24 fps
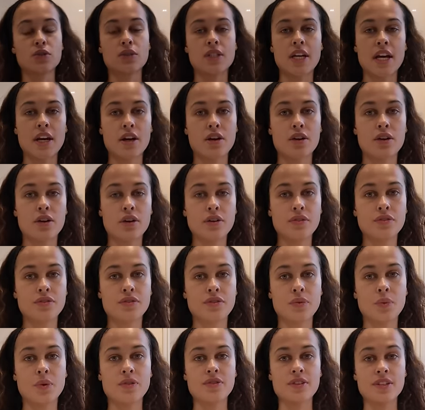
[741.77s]
your day
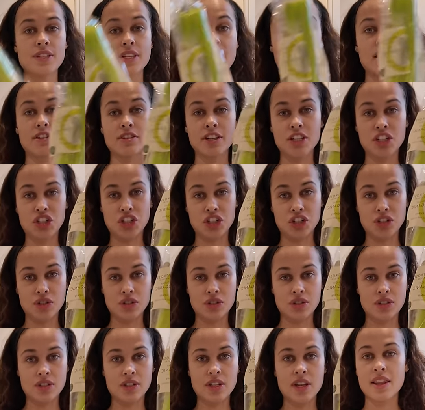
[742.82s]
off with a celery
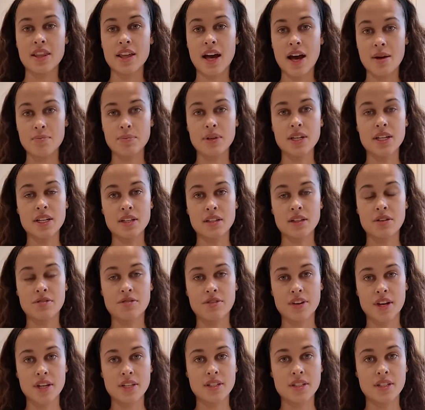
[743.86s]
juice. That being the
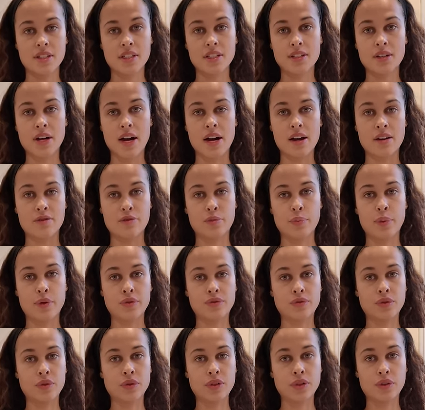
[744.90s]
first thing you have
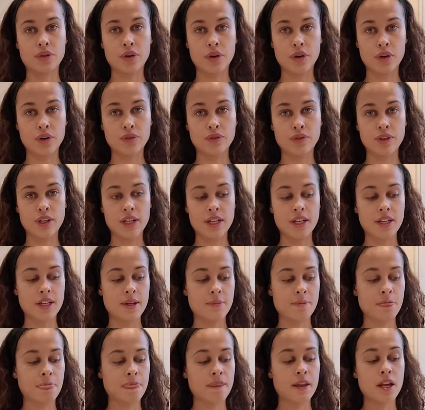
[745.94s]
before your coffee,
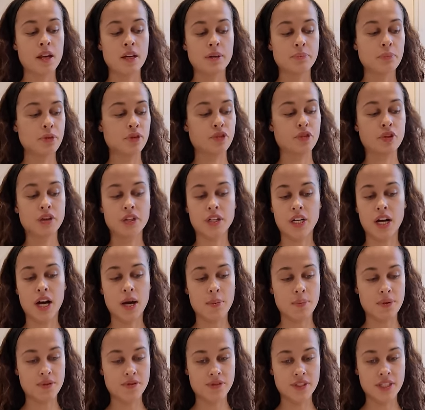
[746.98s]
before your
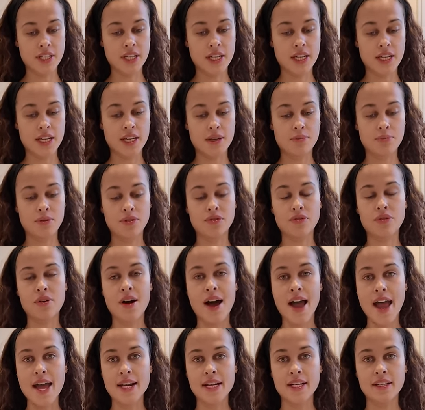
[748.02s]
cup of tea,
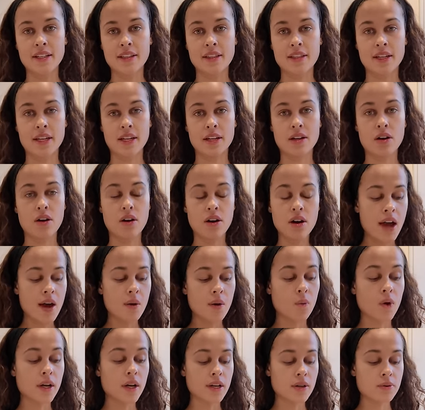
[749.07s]
before anything.
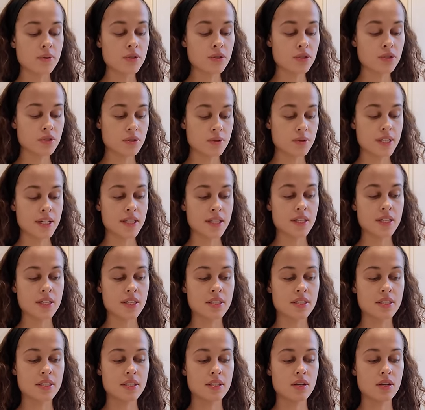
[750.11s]
When I was doing
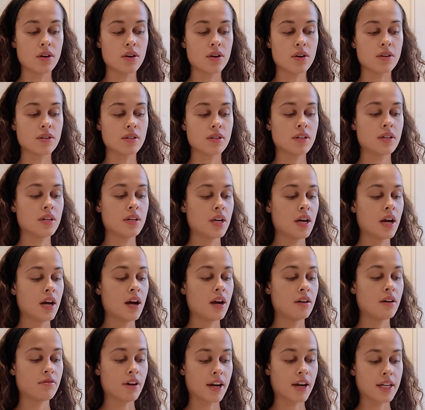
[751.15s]
this on
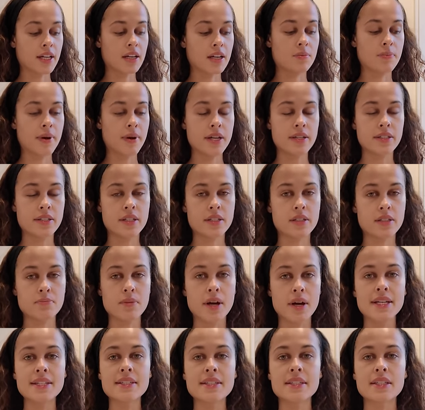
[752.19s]
a regular basis,
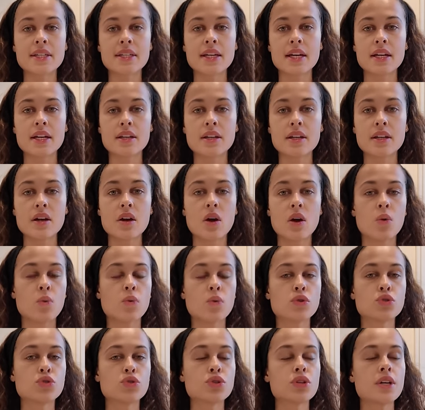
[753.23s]
my skin
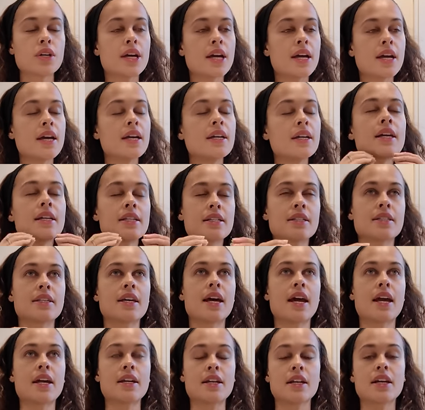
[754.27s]
was
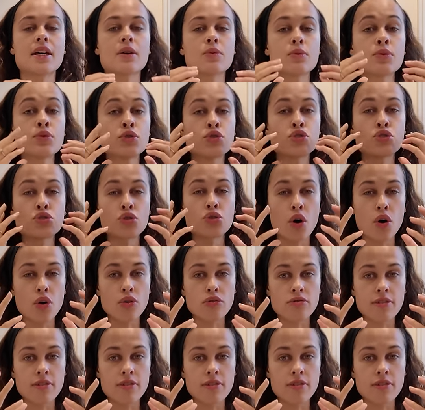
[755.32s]
insane. It was so